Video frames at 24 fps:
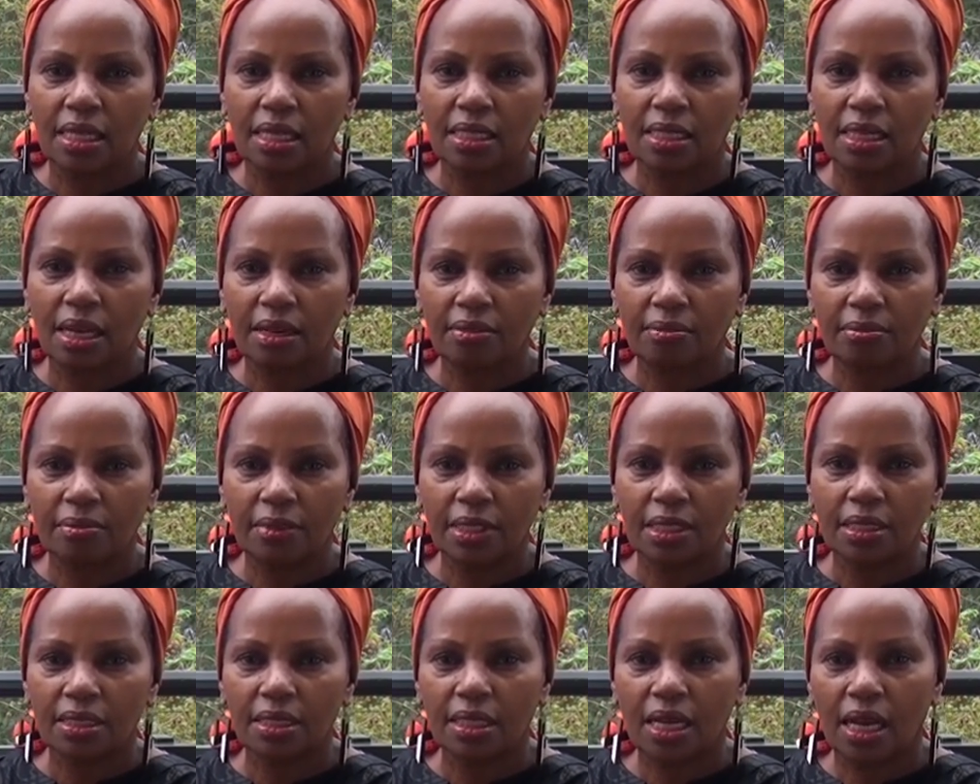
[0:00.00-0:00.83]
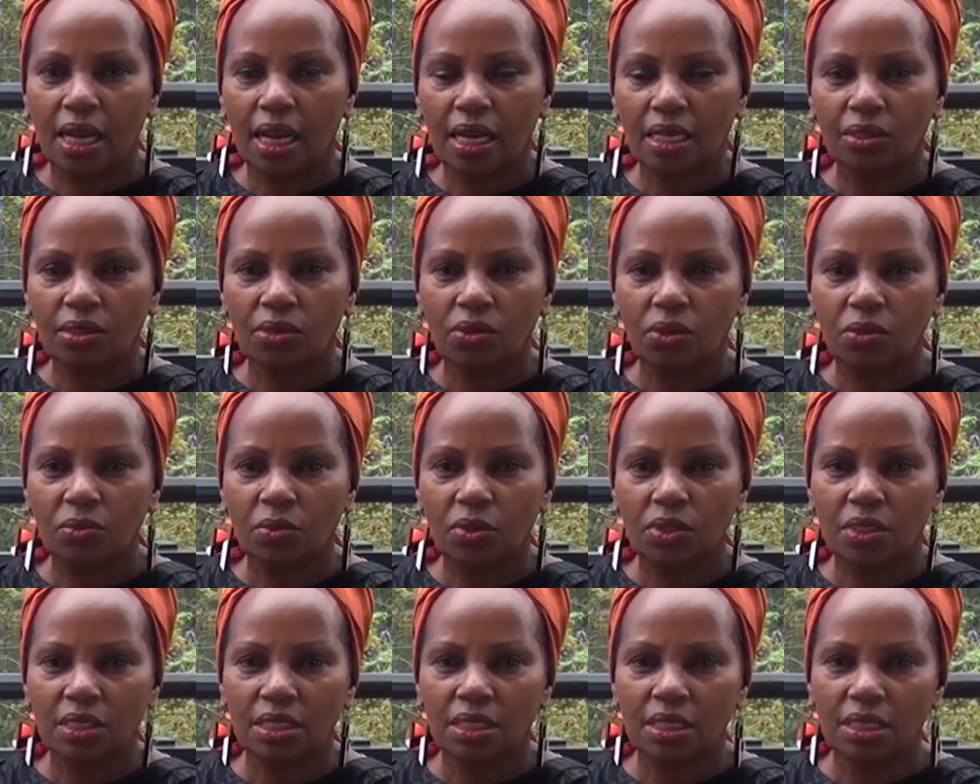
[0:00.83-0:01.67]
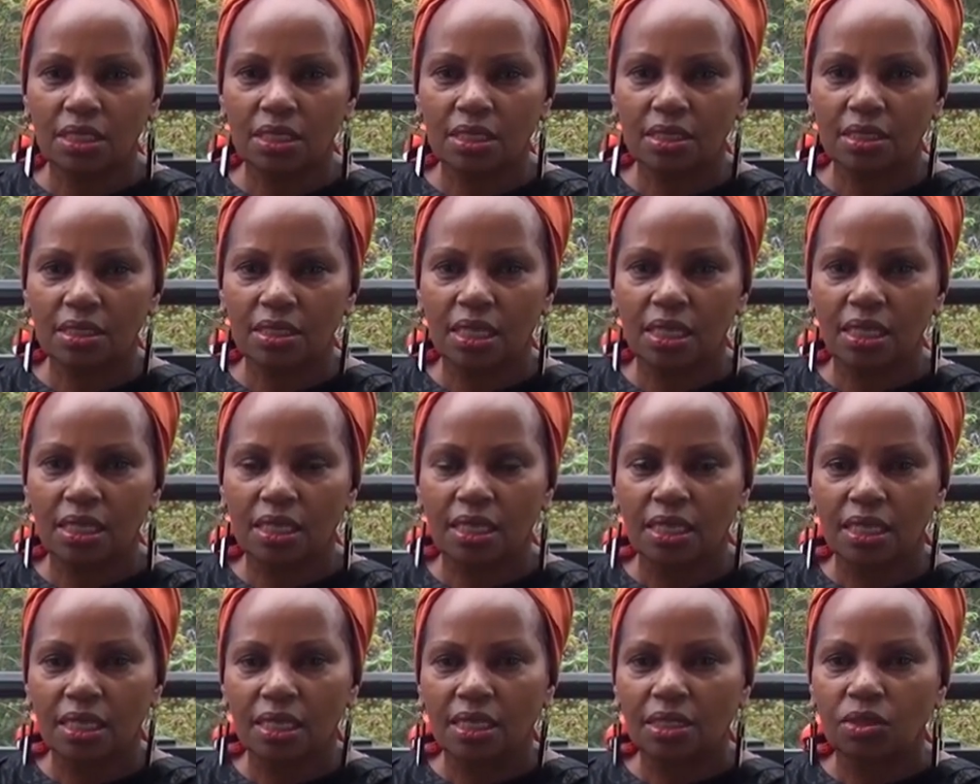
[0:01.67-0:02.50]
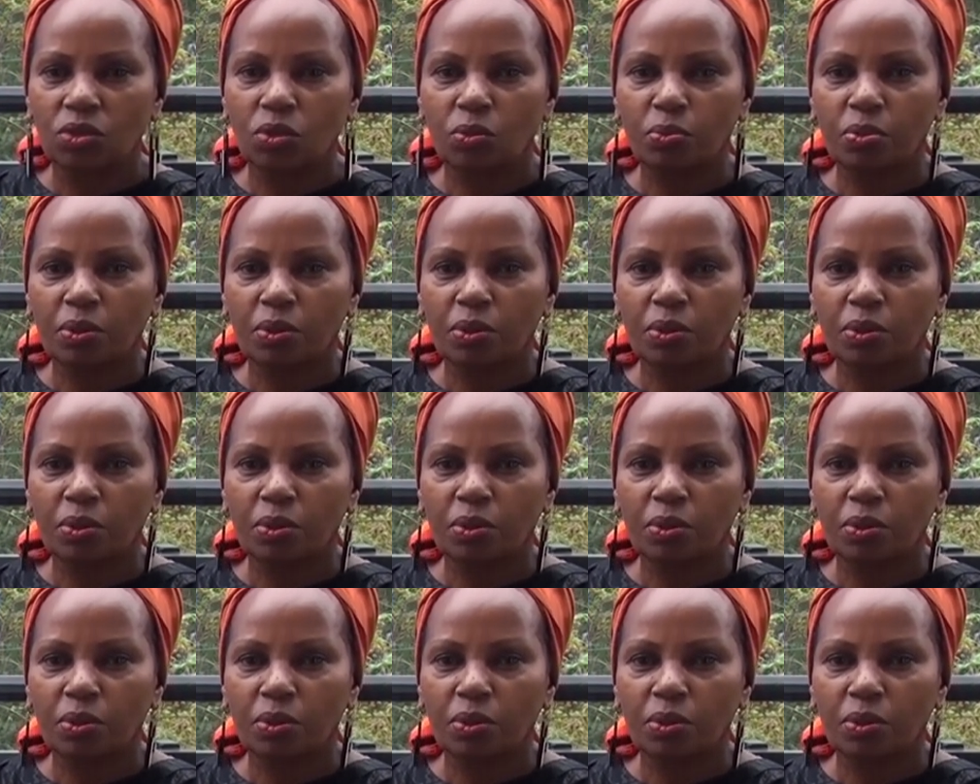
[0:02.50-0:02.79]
government and communities to